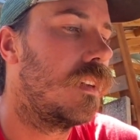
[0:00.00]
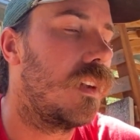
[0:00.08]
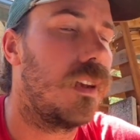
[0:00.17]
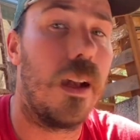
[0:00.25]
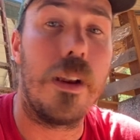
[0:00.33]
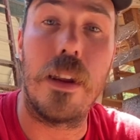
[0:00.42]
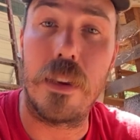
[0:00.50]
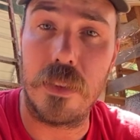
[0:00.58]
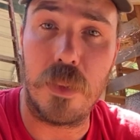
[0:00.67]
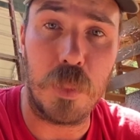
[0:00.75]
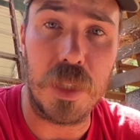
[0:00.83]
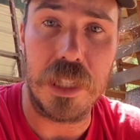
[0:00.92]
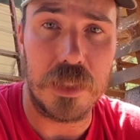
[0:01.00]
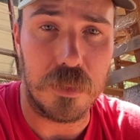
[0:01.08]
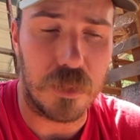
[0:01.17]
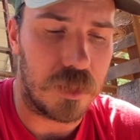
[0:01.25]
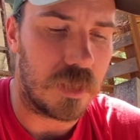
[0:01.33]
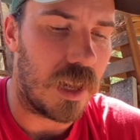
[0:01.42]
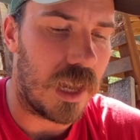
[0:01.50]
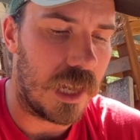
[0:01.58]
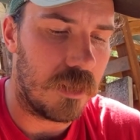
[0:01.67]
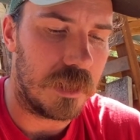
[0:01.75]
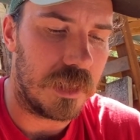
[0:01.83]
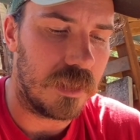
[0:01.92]
Uh, none of the plates were
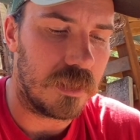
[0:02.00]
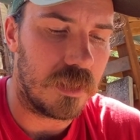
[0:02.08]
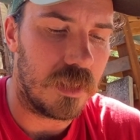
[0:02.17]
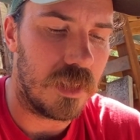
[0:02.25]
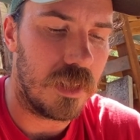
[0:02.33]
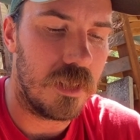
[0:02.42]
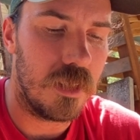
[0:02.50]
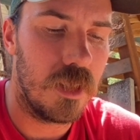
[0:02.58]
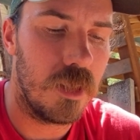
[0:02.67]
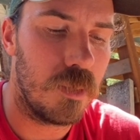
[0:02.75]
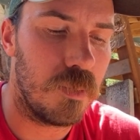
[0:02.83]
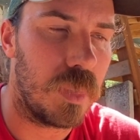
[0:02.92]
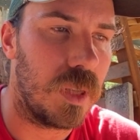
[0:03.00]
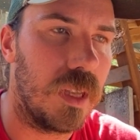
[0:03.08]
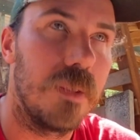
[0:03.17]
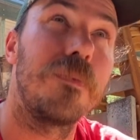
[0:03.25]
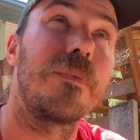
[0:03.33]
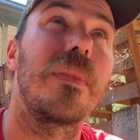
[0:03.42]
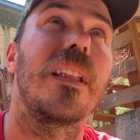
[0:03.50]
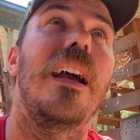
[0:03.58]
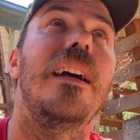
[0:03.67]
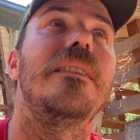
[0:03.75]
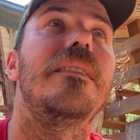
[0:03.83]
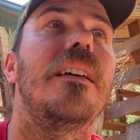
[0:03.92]
dry, which is good, but
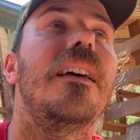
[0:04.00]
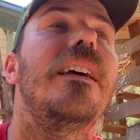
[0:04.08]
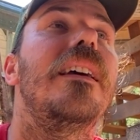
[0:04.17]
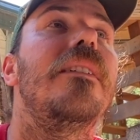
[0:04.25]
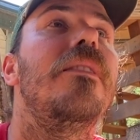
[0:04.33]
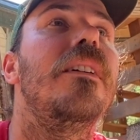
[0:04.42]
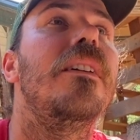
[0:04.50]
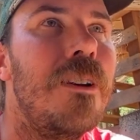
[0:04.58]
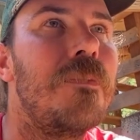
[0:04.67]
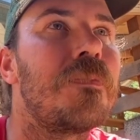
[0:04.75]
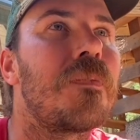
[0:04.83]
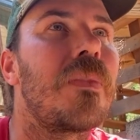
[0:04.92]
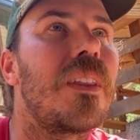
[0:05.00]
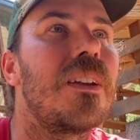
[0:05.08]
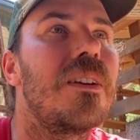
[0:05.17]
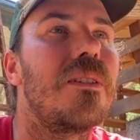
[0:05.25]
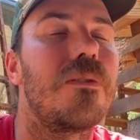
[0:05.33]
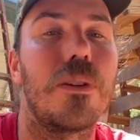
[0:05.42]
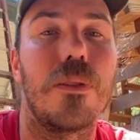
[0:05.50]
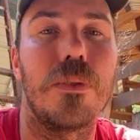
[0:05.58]
I'd say for a